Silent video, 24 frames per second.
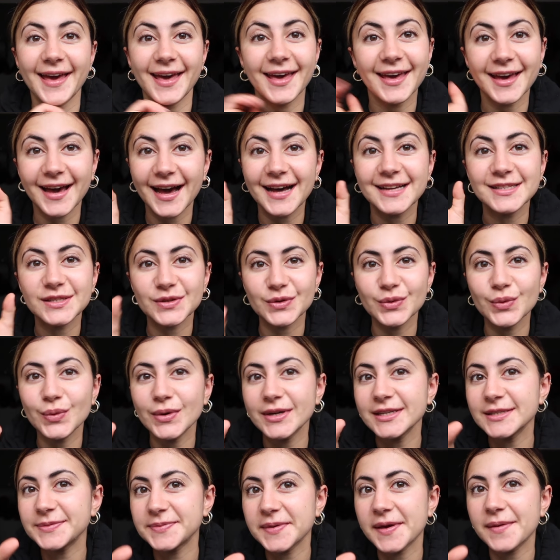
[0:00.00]
It has
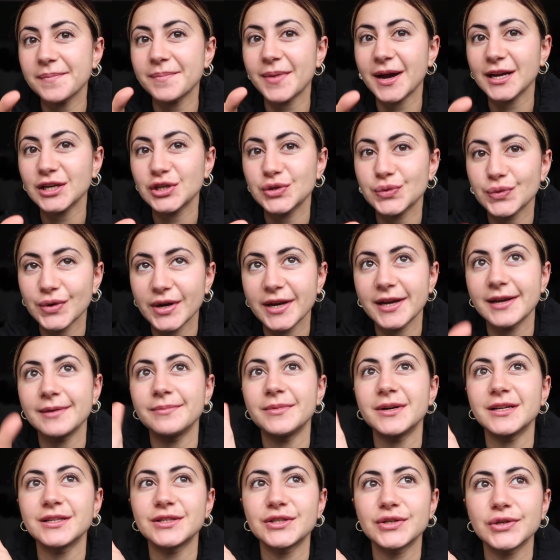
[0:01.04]
always been my
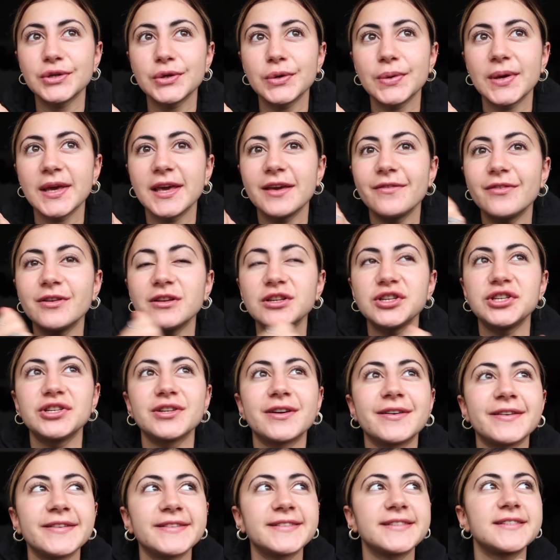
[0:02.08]
dream to even
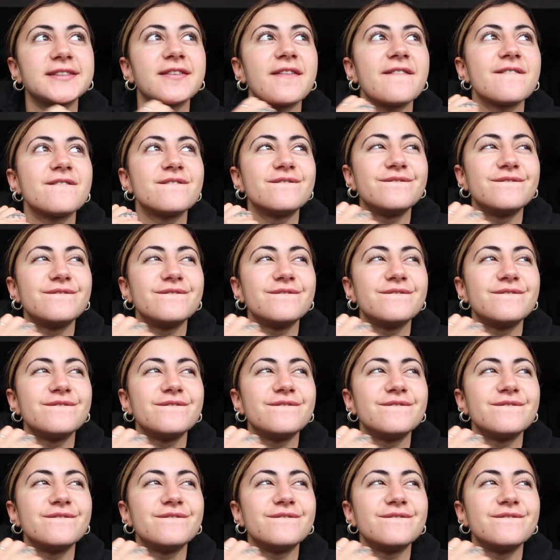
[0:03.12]
just